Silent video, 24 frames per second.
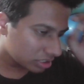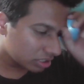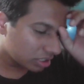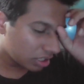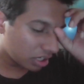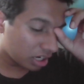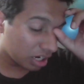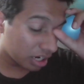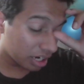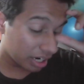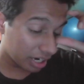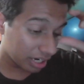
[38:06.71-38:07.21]

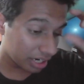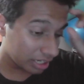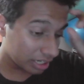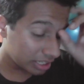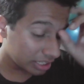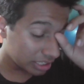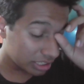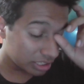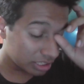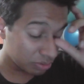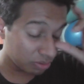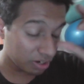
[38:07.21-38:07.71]
or at
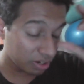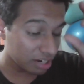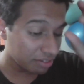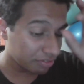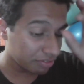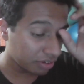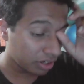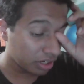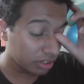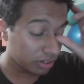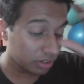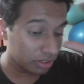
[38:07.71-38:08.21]
least one
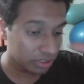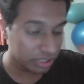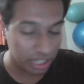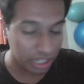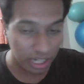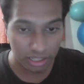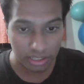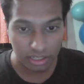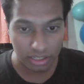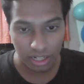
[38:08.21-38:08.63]
followed the other.